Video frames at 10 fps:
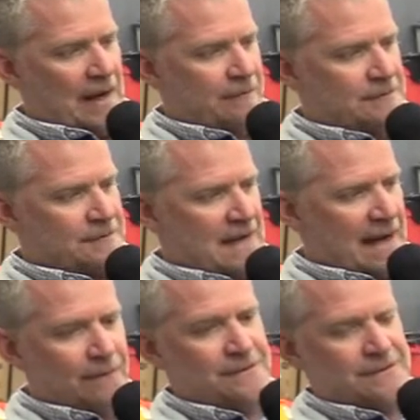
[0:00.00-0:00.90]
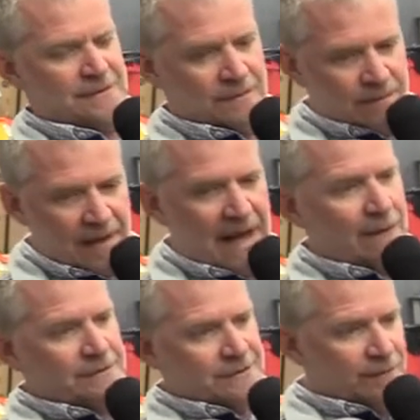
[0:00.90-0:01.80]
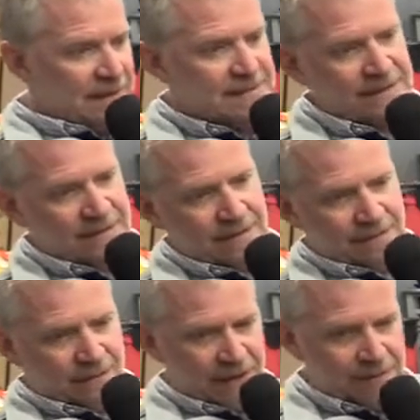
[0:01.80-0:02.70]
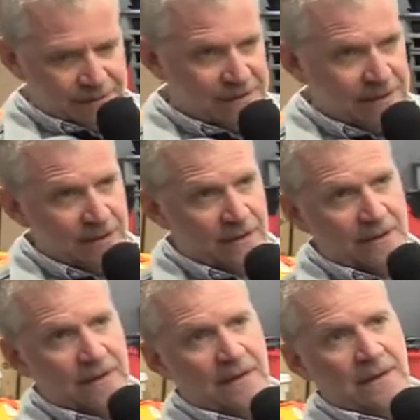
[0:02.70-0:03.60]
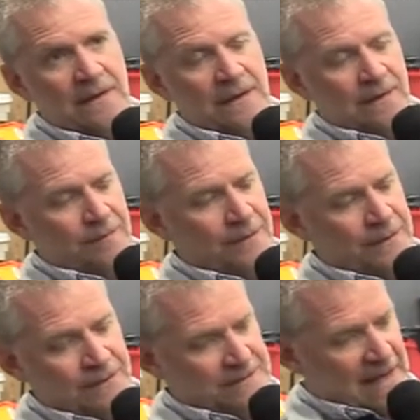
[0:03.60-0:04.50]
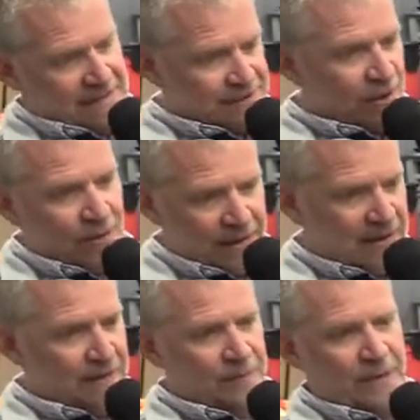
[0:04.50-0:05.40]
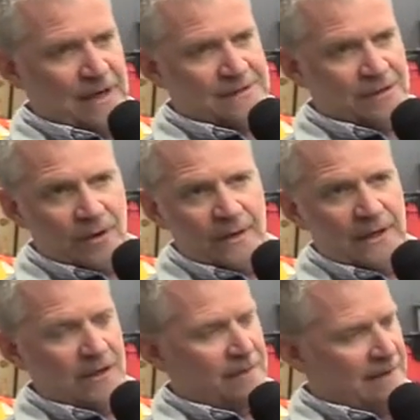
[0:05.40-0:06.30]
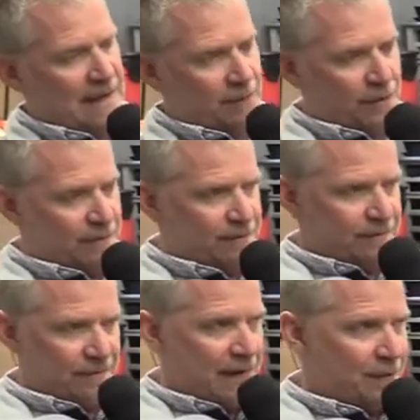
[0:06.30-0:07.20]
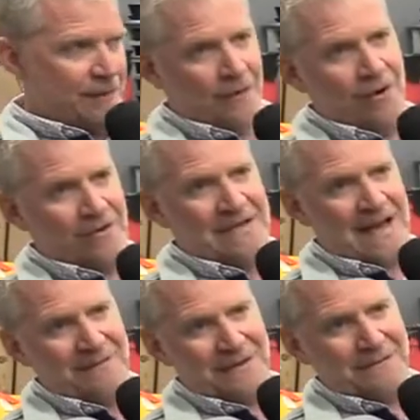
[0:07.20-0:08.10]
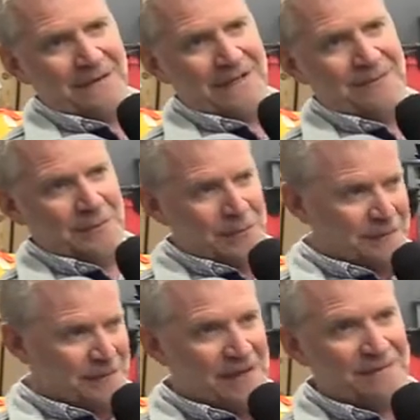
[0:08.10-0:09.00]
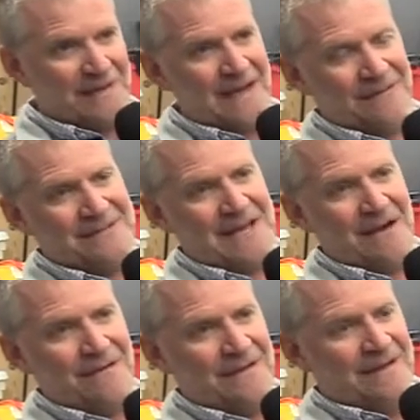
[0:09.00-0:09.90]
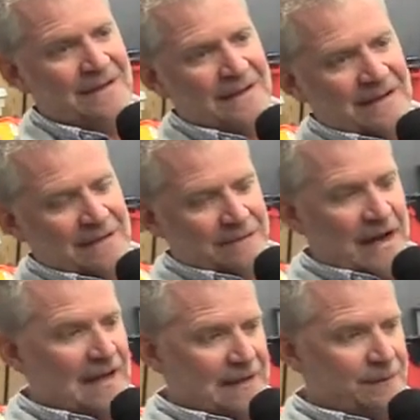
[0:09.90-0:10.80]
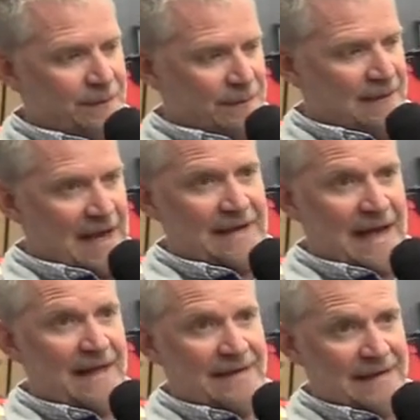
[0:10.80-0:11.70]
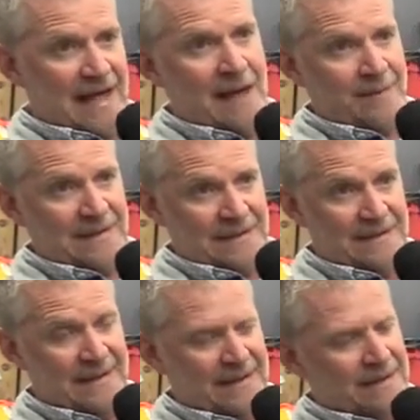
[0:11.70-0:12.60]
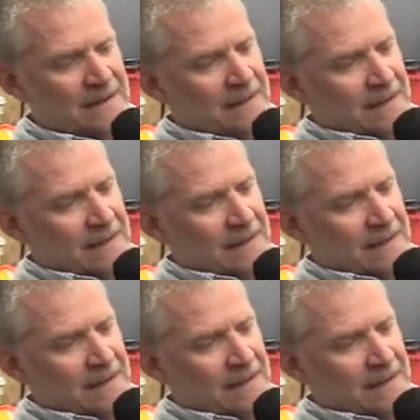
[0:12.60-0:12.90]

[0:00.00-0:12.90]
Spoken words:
was the reason that Frank was here, because I saw in him what I saw in him, and I worked a long time to get Frank to move, to come down south. And finally, when the 99 thing happened, he did it.